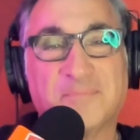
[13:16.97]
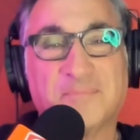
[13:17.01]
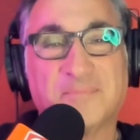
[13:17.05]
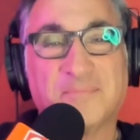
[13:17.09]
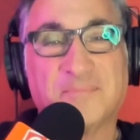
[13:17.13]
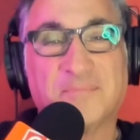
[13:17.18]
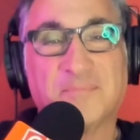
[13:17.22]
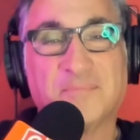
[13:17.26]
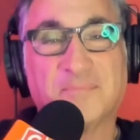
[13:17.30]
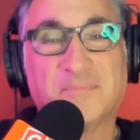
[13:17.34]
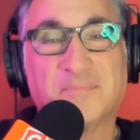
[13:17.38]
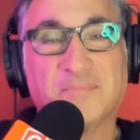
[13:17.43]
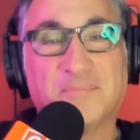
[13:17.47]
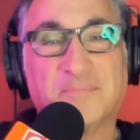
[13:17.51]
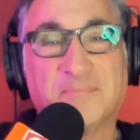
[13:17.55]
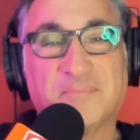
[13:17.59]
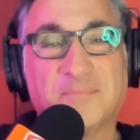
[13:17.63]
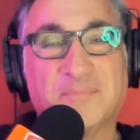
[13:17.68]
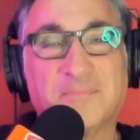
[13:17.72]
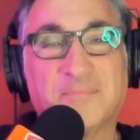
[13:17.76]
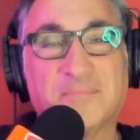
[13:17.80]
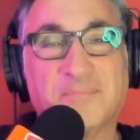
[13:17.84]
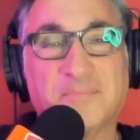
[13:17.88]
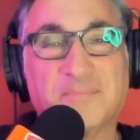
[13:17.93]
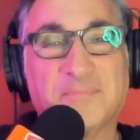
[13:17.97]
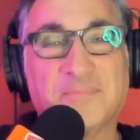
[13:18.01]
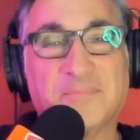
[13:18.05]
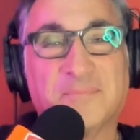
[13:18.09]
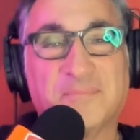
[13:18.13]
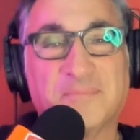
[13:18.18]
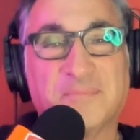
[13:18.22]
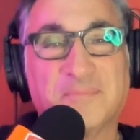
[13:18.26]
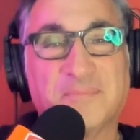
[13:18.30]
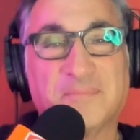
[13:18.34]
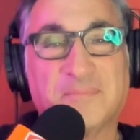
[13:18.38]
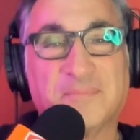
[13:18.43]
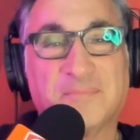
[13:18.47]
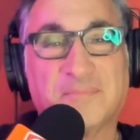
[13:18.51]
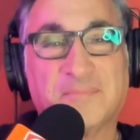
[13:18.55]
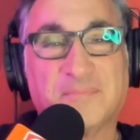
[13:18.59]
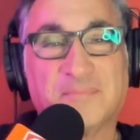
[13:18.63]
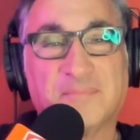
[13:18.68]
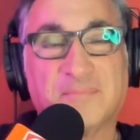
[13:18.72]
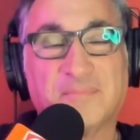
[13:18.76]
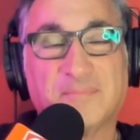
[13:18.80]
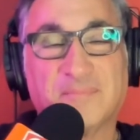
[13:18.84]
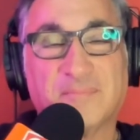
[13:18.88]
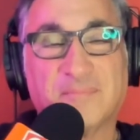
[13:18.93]

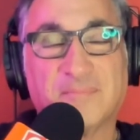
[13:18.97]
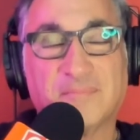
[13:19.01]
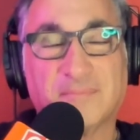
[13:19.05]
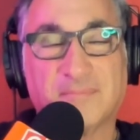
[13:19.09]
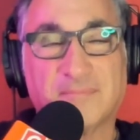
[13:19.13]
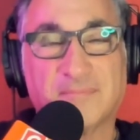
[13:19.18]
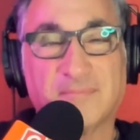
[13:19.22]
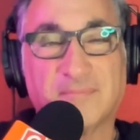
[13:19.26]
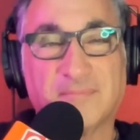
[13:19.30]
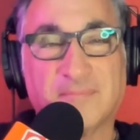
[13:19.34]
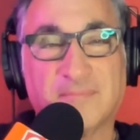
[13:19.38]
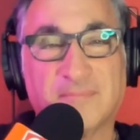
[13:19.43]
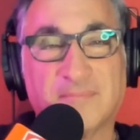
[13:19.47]
[no speech]